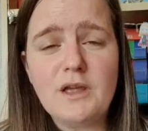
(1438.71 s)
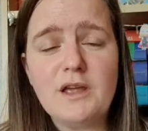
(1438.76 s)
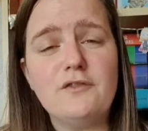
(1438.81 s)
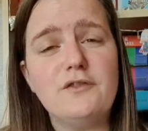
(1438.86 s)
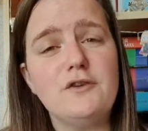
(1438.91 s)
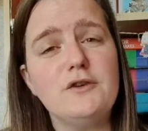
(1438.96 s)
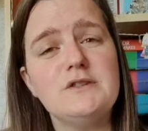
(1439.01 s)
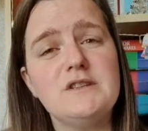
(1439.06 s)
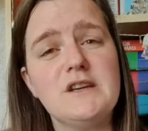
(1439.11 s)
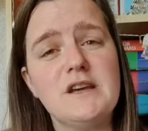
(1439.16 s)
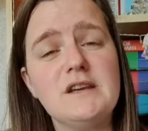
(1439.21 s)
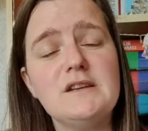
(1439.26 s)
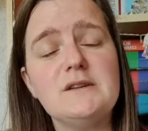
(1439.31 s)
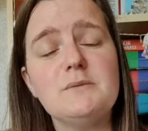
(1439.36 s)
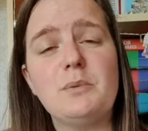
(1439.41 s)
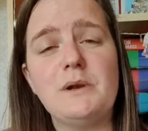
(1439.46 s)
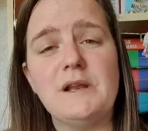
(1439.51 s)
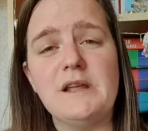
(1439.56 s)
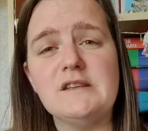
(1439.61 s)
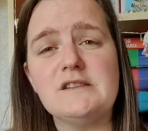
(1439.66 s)
If you did,
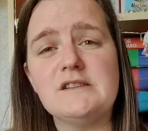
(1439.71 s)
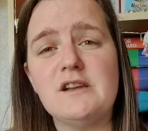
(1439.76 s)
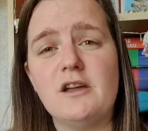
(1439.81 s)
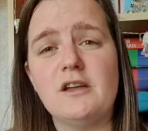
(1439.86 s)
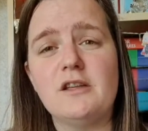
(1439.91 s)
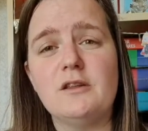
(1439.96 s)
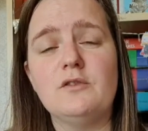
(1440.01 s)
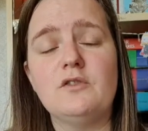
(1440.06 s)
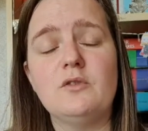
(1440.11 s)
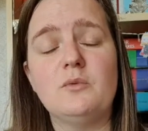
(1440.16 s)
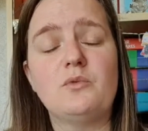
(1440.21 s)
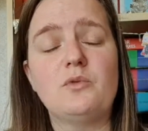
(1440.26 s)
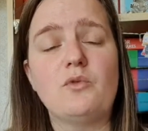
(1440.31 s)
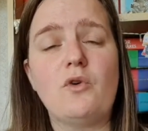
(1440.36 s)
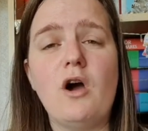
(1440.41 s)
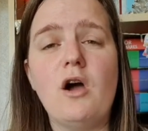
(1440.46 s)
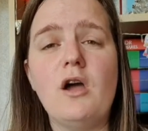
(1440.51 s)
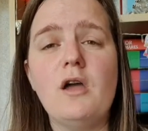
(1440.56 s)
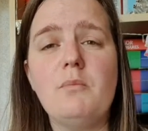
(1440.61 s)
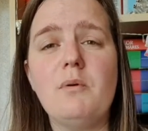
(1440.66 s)
please like and
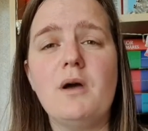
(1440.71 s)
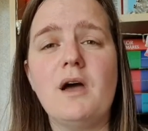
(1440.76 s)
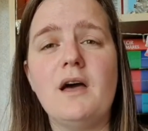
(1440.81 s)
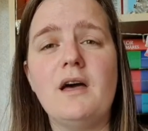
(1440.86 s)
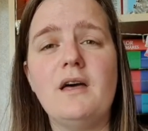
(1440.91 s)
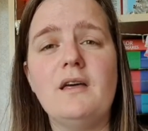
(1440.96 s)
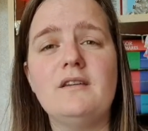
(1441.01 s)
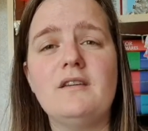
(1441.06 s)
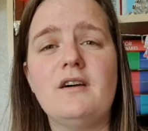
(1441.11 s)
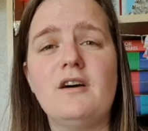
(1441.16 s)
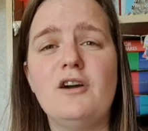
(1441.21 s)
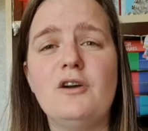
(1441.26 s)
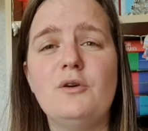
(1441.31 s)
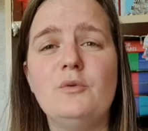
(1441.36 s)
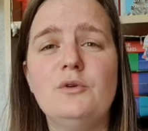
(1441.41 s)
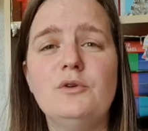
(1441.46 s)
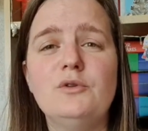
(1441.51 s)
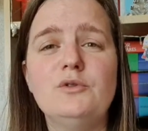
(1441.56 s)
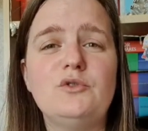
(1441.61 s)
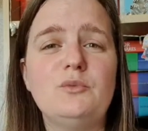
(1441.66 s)
subscribe and I
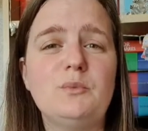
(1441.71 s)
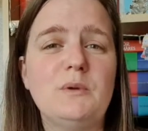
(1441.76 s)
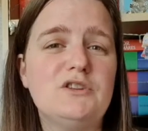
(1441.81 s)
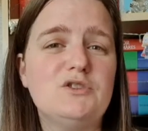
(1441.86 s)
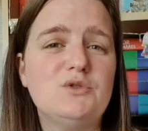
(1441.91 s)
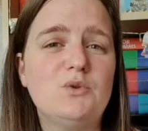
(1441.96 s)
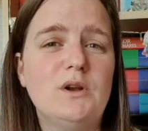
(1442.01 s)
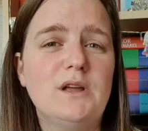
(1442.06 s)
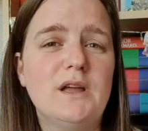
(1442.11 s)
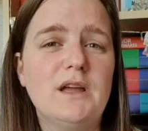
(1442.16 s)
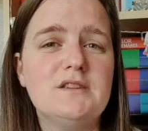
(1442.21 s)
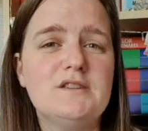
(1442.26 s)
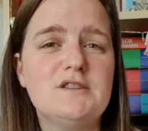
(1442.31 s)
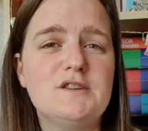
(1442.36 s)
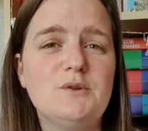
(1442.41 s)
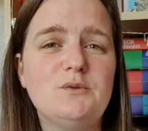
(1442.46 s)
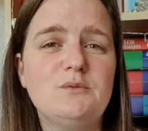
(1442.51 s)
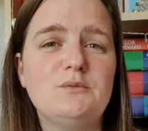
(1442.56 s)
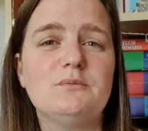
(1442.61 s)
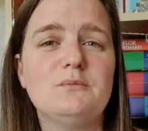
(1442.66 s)
will speak to you all again
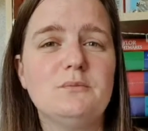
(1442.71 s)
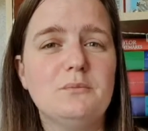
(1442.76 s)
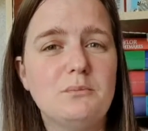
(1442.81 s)
soon.